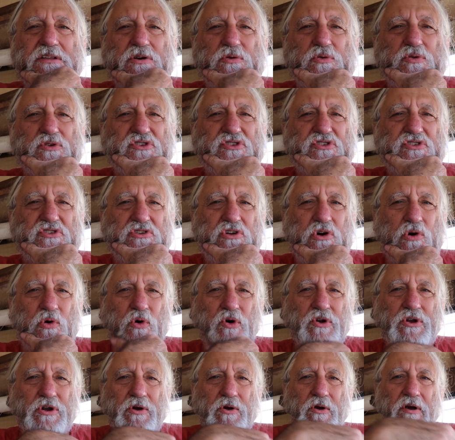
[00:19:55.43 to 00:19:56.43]
there was
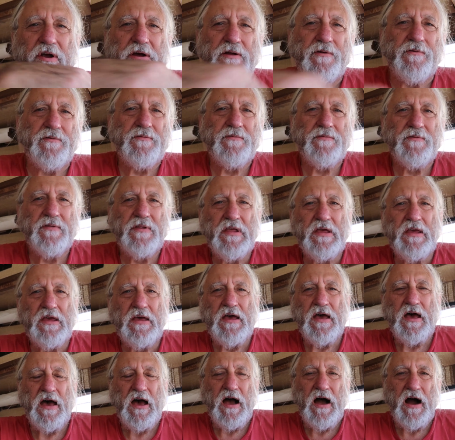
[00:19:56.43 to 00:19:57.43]
snow on the ground.
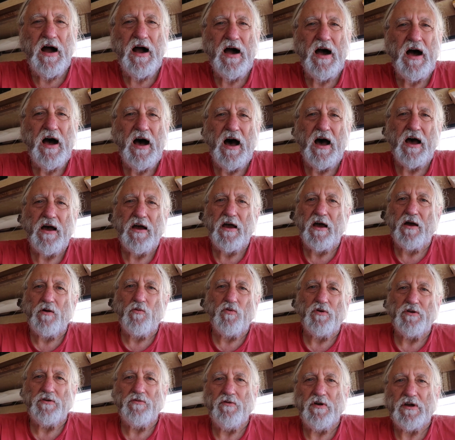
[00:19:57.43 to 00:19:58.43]
I
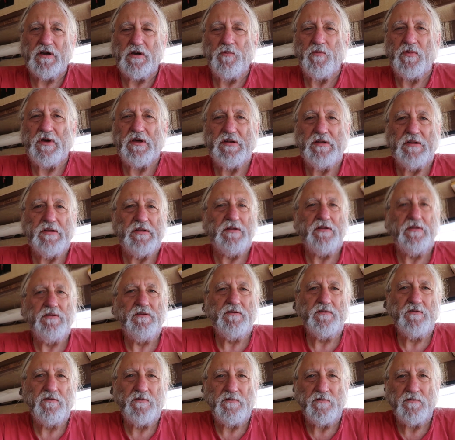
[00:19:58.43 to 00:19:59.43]
wouldn't recommend it.
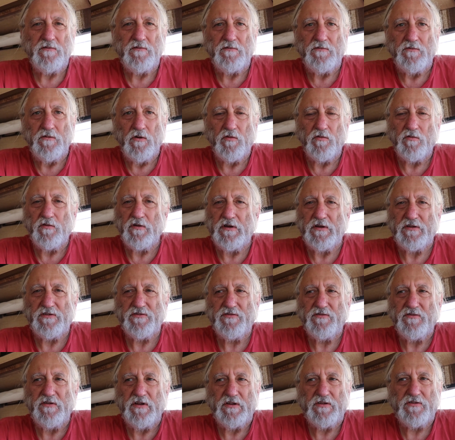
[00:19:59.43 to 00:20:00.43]
Don't.
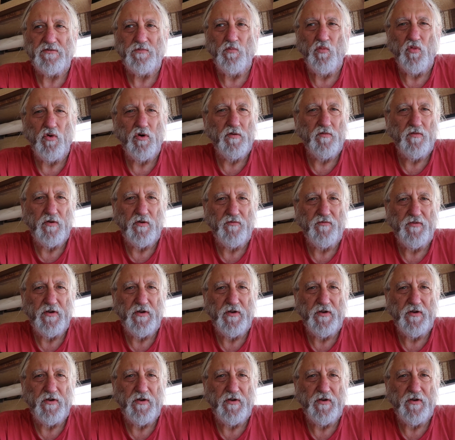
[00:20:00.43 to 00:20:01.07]
It's more of a